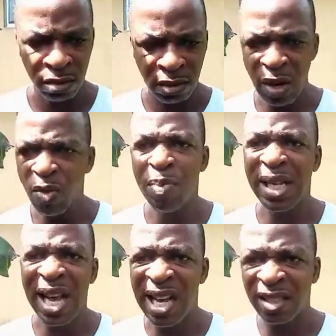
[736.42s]
Then we
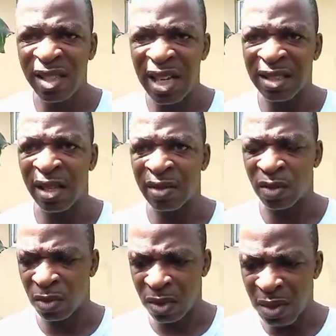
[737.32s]
better castrate ourselves.
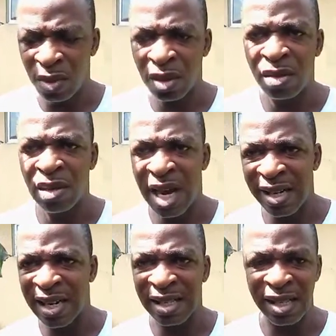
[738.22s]
What are we
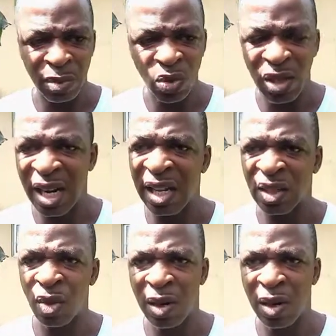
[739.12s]
carrying that thing between our legs for?